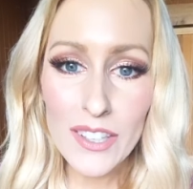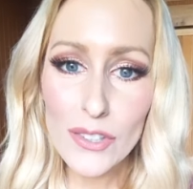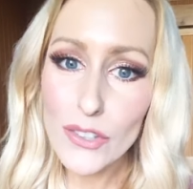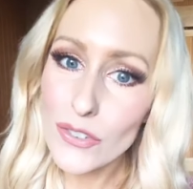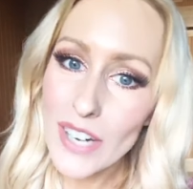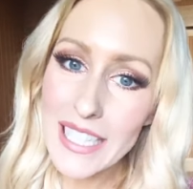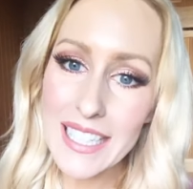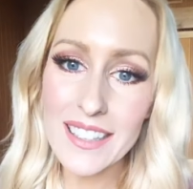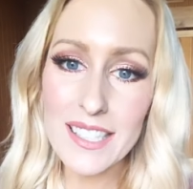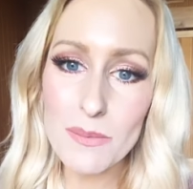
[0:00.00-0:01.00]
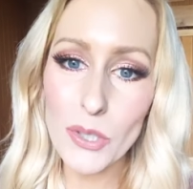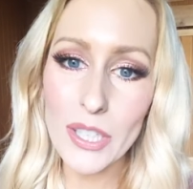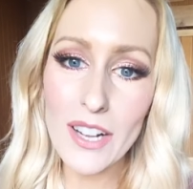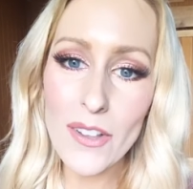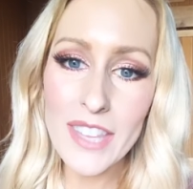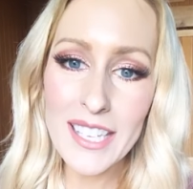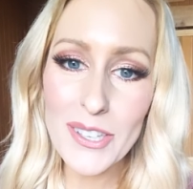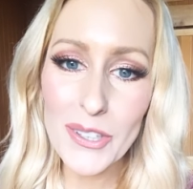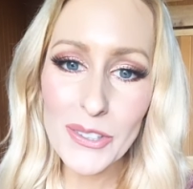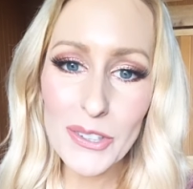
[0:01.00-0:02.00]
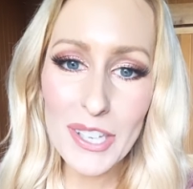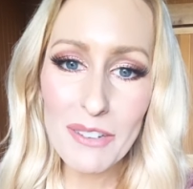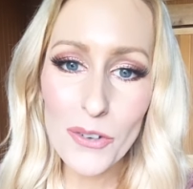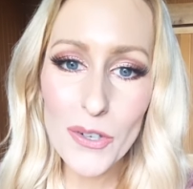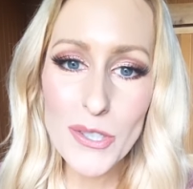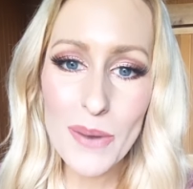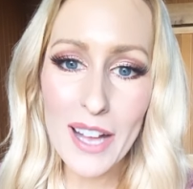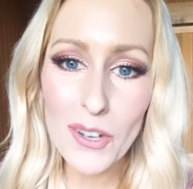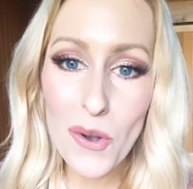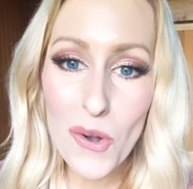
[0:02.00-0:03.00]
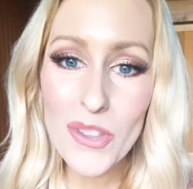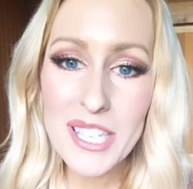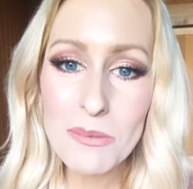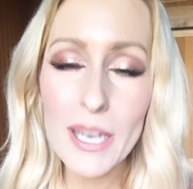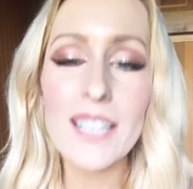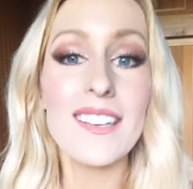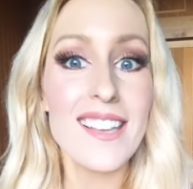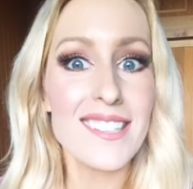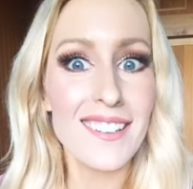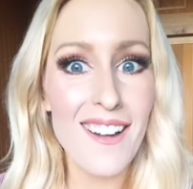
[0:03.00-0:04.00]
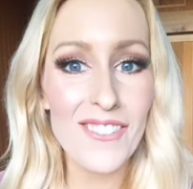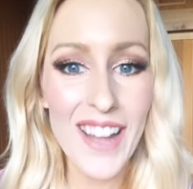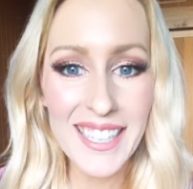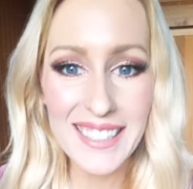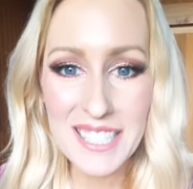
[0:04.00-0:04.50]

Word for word: You look radiant this morning. Oh, thank you. Looking forward to our call this week. Yes, I can't wait.